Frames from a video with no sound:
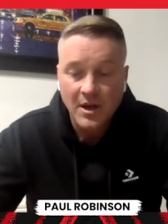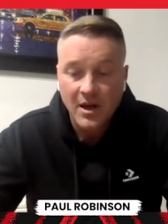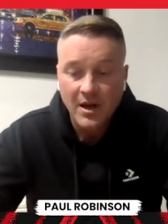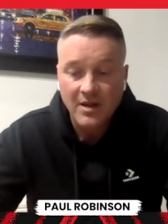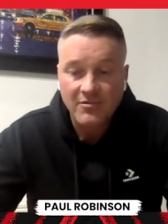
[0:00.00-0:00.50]

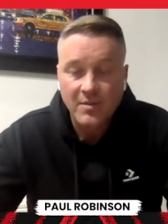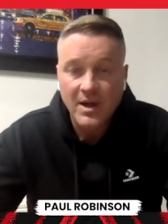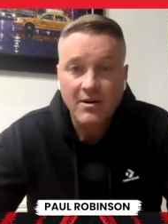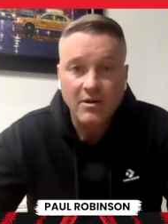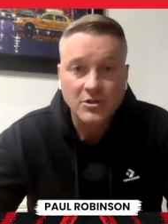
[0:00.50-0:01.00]
And if
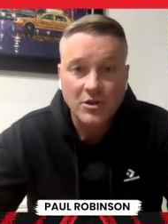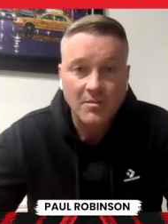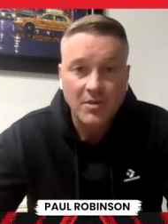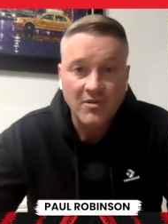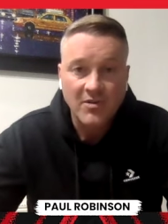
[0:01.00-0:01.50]
Romero is going to
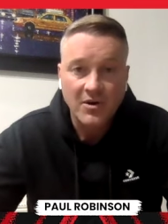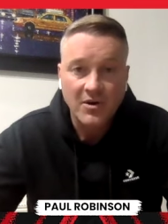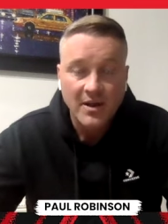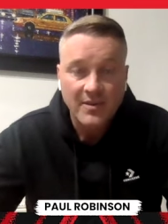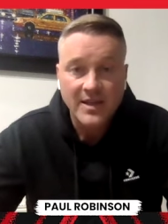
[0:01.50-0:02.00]
move on,
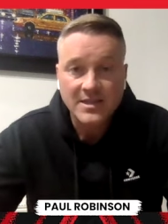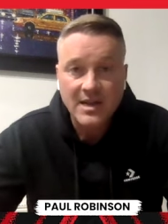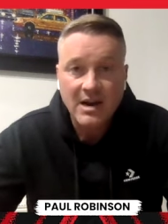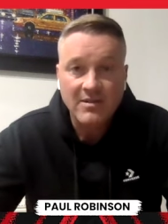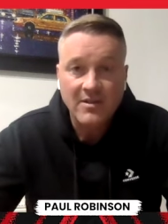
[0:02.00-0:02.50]
then it's
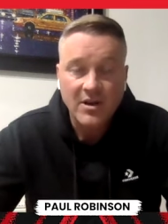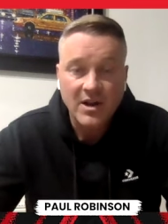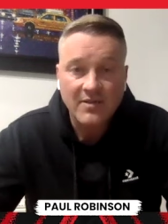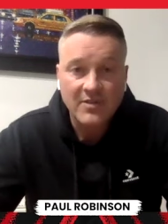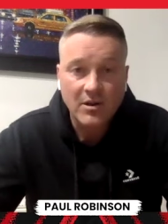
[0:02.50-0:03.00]
an area that they're going
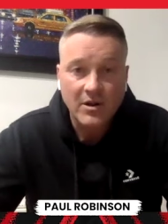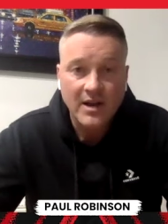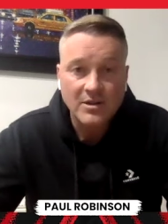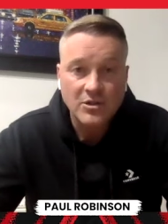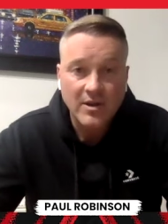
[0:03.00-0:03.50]
to have to look
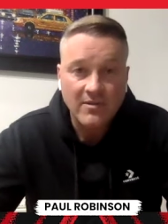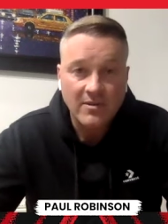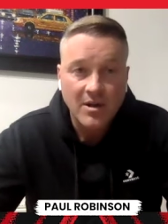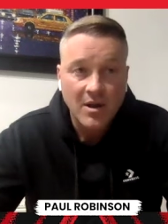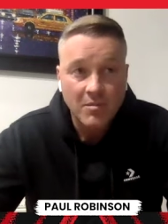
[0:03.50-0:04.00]
at and
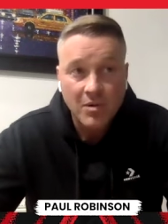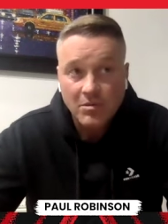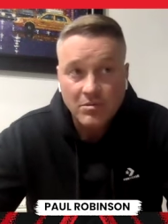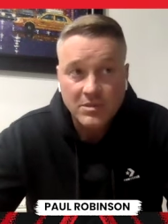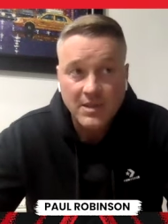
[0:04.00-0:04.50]
strengthen. But
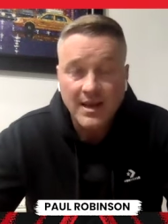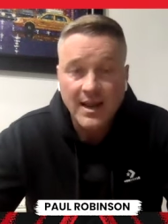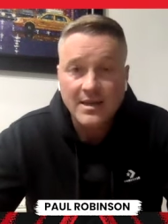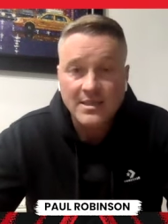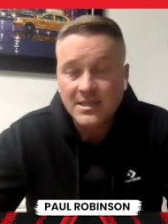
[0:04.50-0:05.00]
Dean
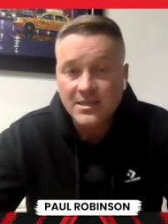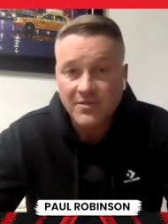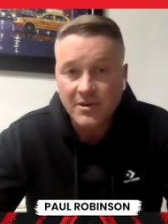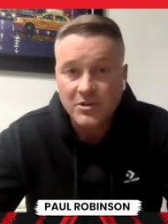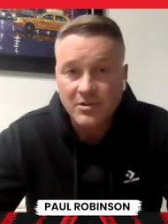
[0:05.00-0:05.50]
Henderson is the
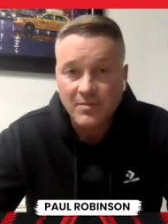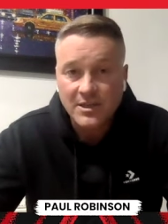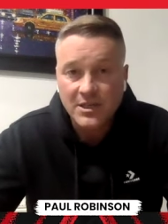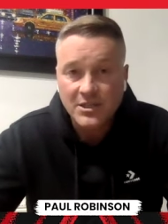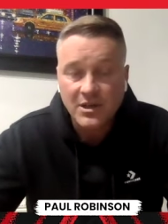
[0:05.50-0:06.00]
future of
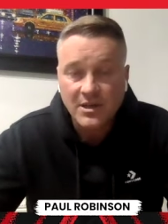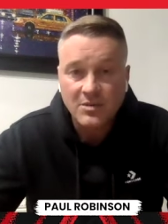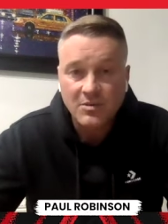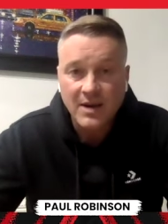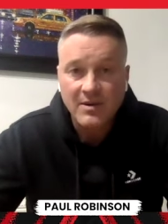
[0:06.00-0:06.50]
Manchester
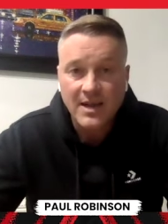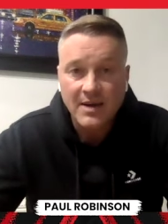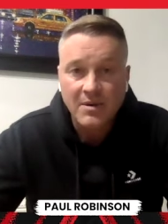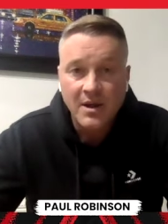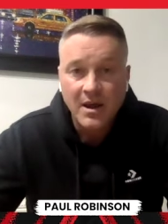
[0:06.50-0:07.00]
United, without a doubt.